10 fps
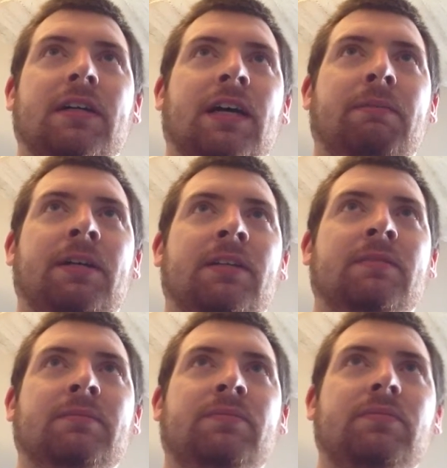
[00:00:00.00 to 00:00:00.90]
I mean,
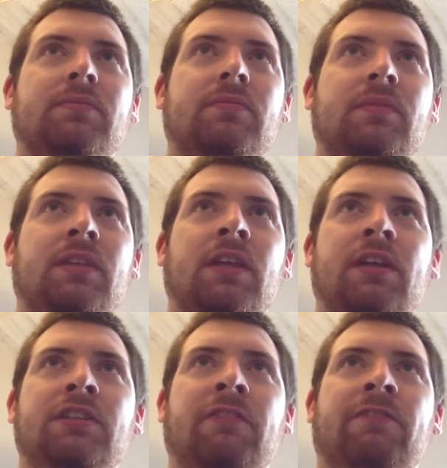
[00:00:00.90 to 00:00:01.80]

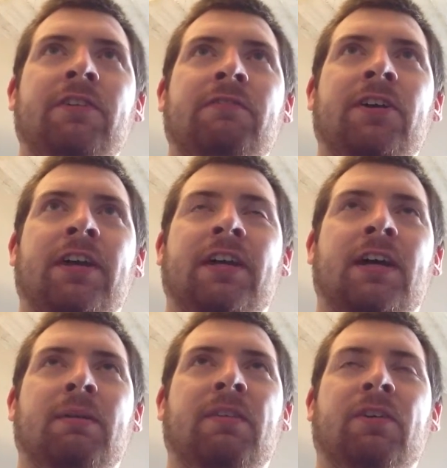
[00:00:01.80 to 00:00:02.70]
it should feel like um,
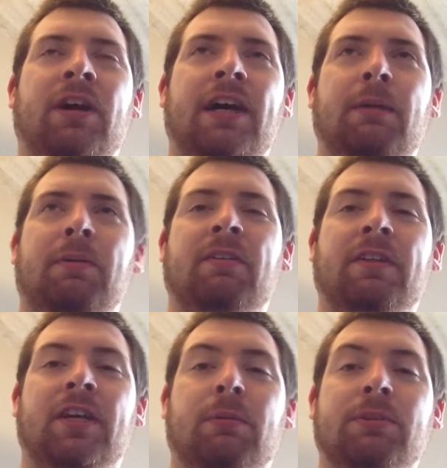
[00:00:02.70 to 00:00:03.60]
oh, if you're high up, you have a
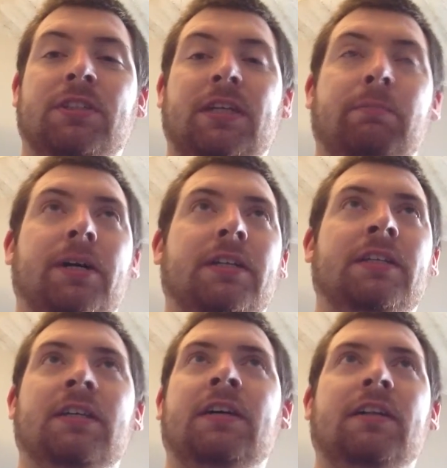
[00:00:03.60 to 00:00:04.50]
terrible seat,
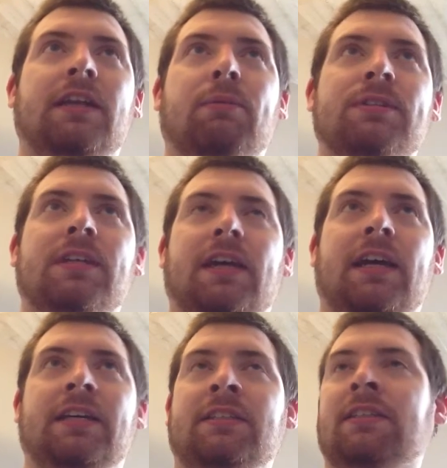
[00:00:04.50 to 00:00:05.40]
but that wasn't the
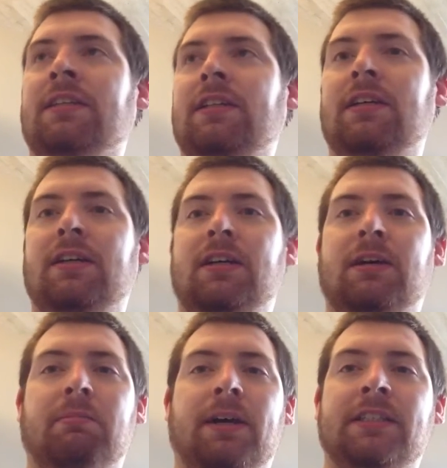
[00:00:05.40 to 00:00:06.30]
case.
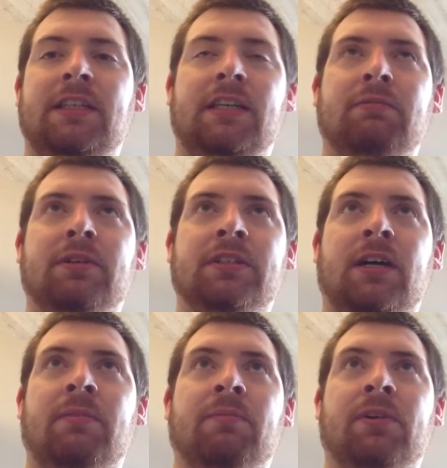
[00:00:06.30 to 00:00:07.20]
My seat was
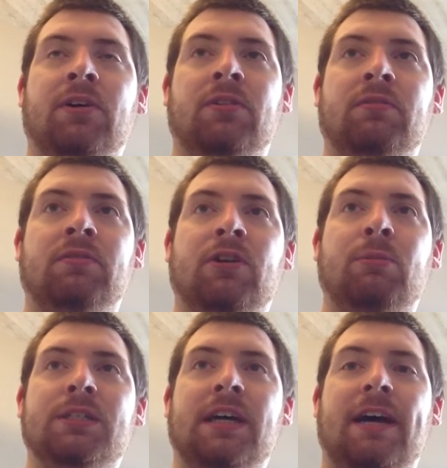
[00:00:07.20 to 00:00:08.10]
um,
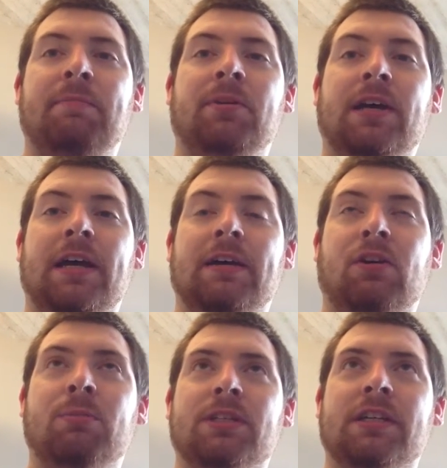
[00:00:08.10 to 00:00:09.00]
almost as high,
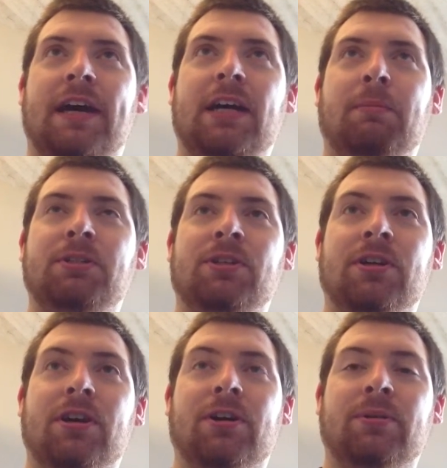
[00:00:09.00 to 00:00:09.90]
almost as high up as you can
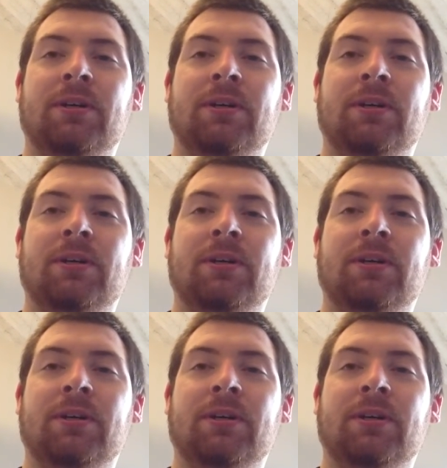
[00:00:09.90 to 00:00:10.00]
go,